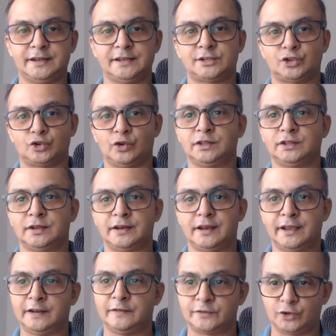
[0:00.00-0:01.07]
is showing the
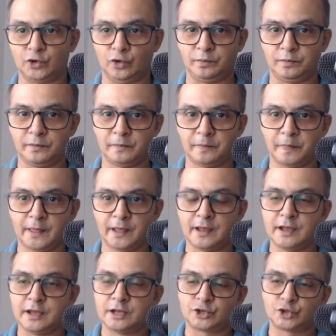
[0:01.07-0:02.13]
negative slope.
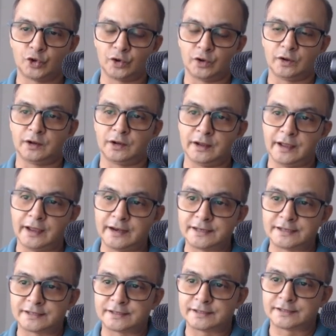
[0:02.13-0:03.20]
So it
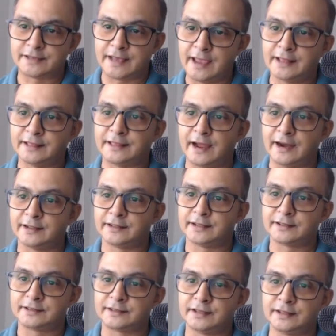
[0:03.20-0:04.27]
is saying that
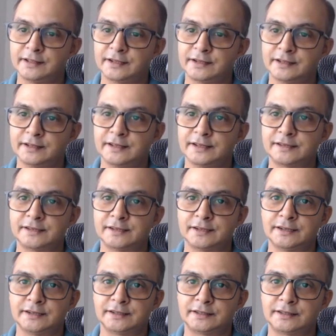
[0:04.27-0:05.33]
in this
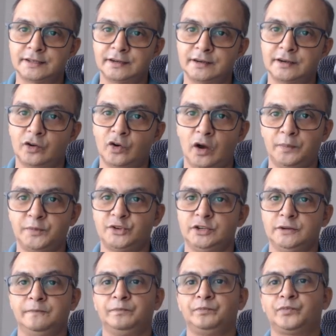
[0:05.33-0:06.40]
third
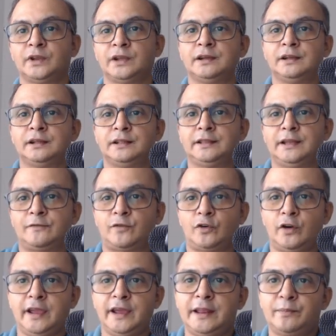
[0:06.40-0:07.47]
option, that
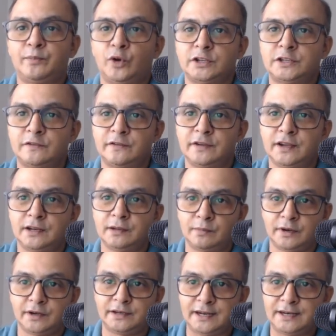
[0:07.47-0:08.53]
for any positive real
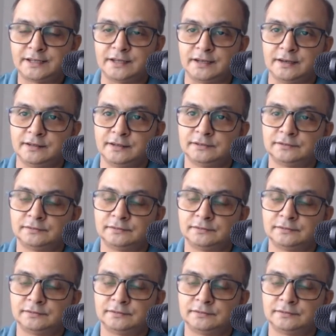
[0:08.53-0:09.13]
number delta,